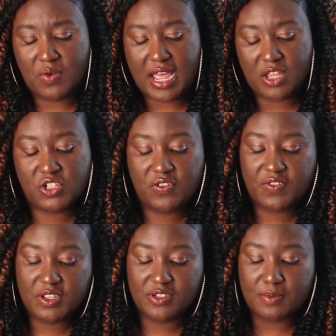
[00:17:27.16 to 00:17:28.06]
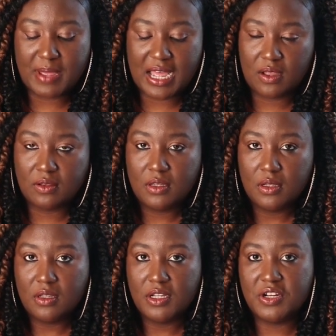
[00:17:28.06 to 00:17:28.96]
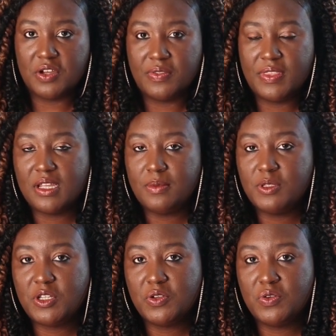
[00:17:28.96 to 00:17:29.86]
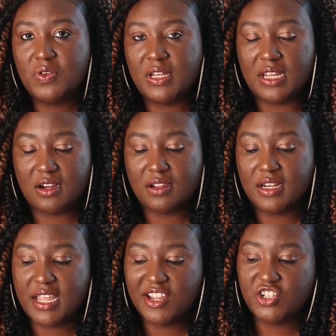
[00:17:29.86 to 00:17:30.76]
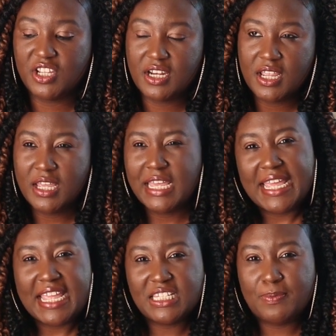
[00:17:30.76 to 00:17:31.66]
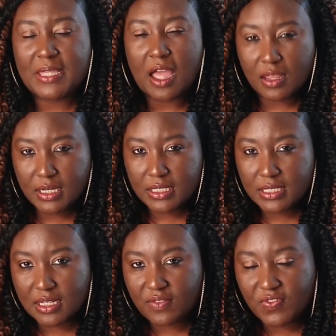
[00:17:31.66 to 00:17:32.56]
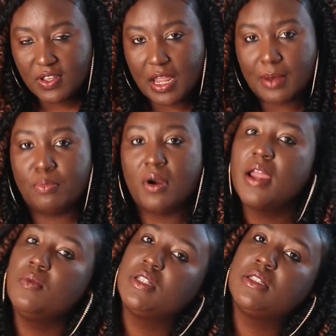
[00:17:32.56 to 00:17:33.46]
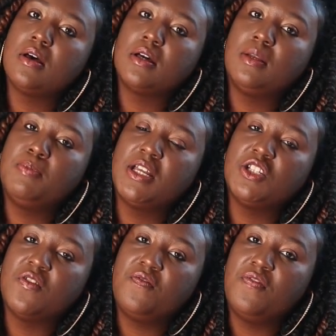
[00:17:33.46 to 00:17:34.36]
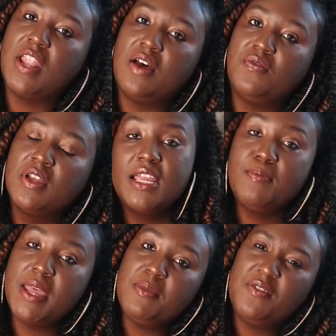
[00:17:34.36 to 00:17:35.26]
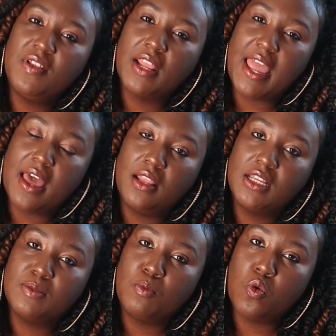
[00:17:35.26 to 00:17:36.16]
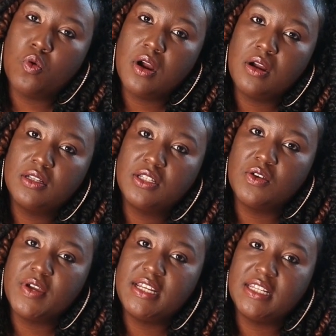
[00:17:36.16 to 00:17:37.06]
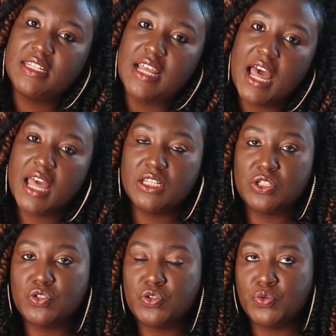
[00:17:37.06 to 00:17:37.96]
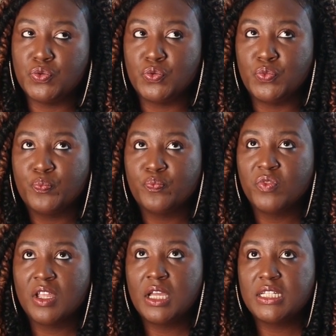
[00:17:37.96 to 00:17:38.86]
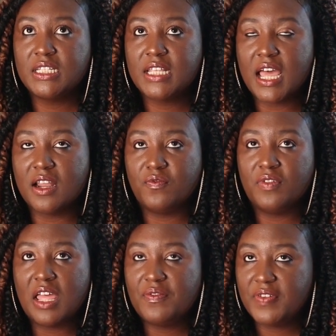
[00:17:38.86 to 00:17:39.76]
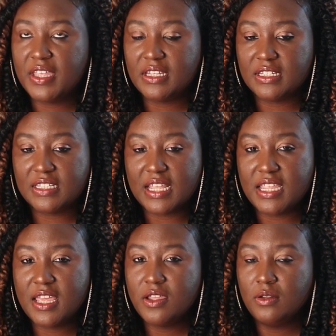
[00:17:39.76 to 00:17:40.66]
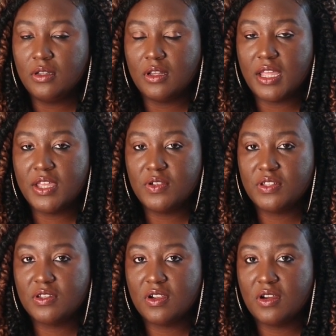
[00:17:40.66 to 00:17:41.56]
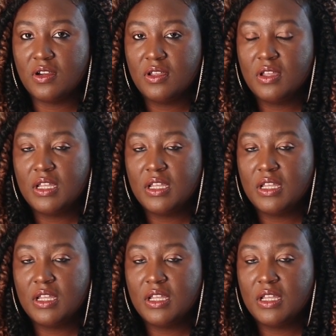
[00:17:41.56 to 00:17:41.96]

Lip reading: how she feels about, them two and their connection. And to be honest, it feels like Brian was talking about your fluff. He may be feeling Alex more, so he decides to just kind of fluff it and say, yeah, you look like you're a stern